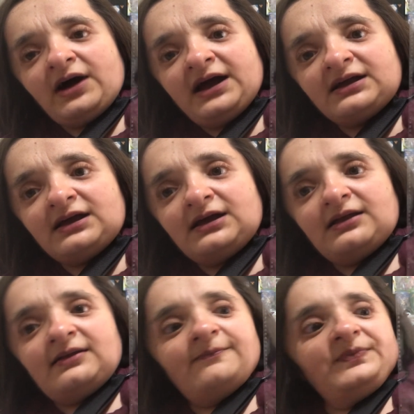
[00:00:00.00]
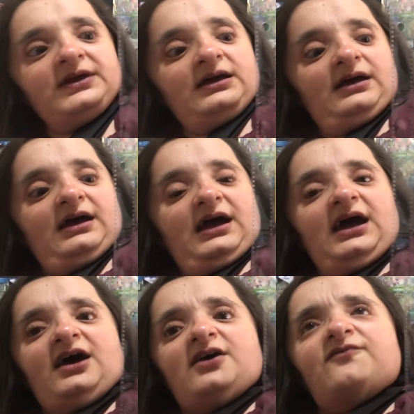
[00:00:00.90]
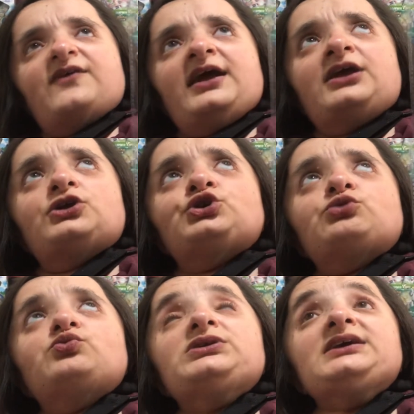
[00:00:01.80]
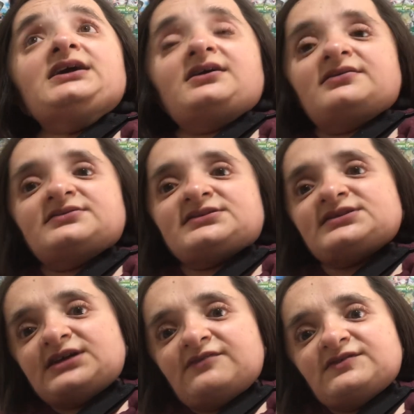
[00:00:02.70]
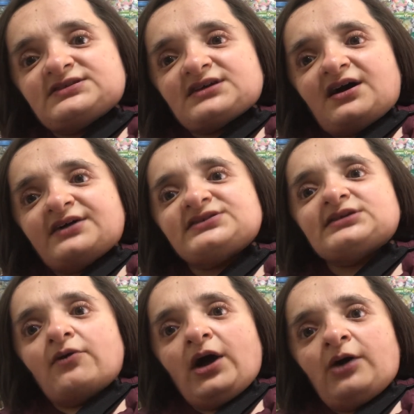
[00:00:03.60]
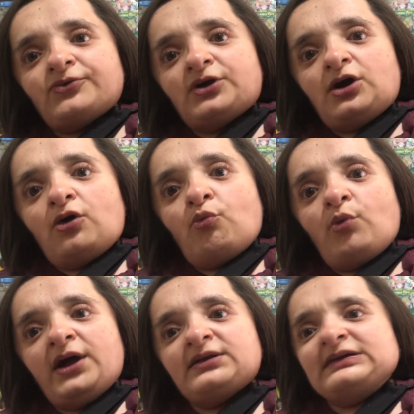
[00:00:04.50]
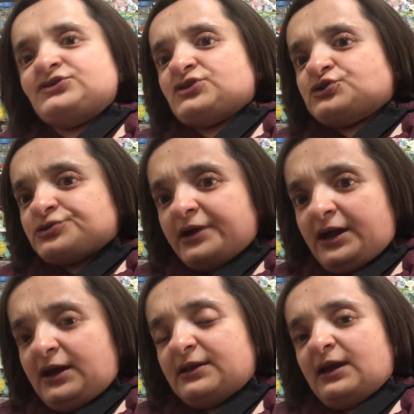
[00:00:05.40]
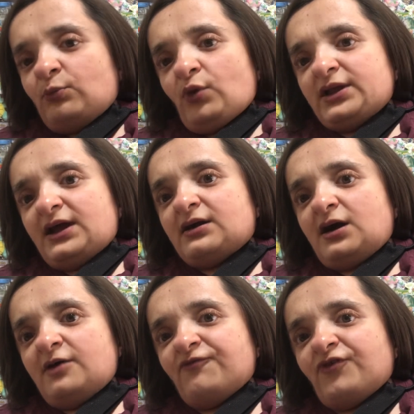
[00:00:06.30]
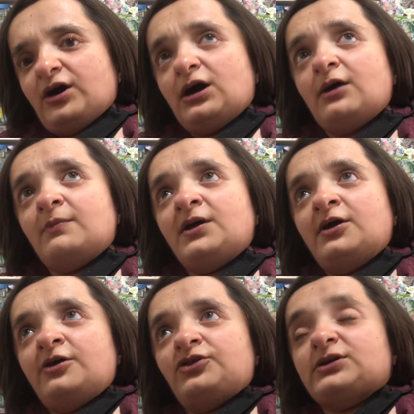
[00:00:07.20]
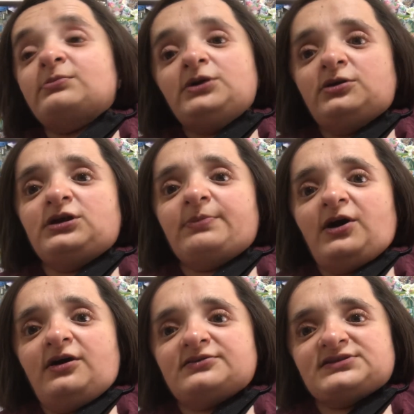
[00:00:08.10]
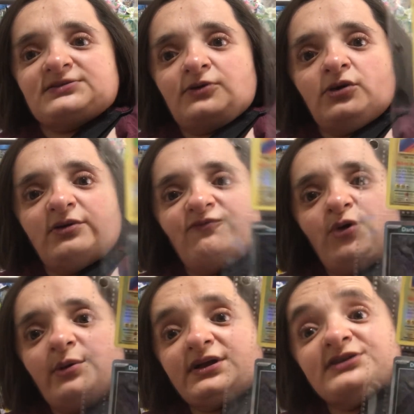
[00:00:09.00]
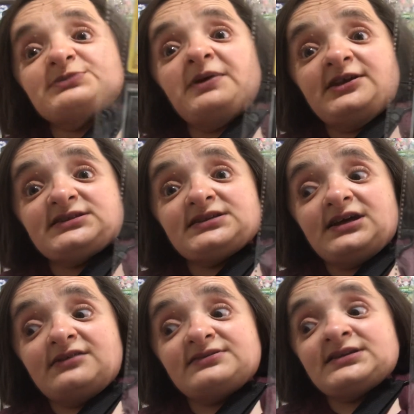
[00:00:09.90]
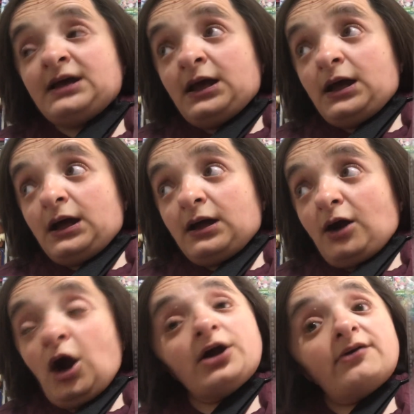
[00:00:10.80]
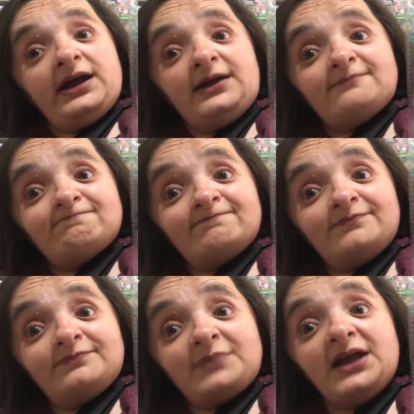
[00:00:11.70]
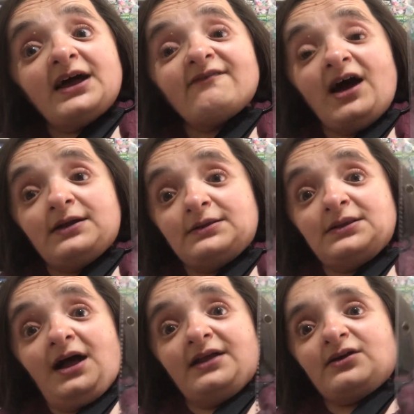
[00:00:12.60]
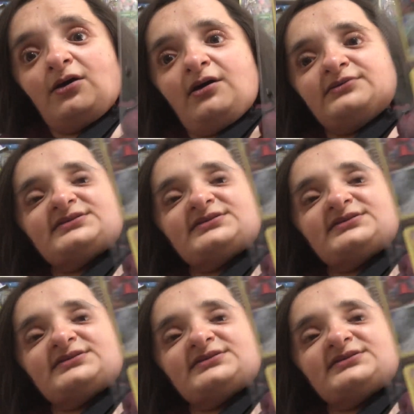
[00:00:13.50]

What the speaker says: I can have a unique sleeve design so I'll know what is a trade and what I got from the community box going forward. Because penny sleeves are great, but I've got a lot of cards